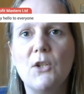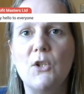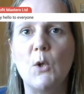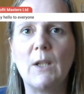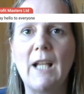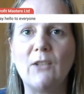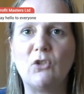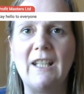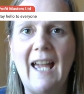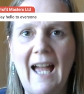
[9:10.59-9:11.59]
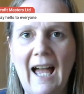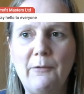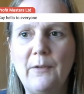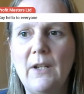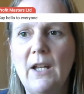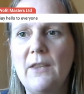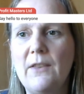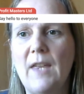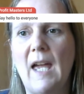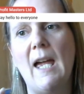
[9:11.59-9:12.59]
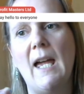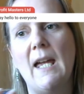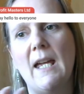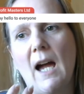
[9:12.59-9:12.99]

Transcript: you can actually have their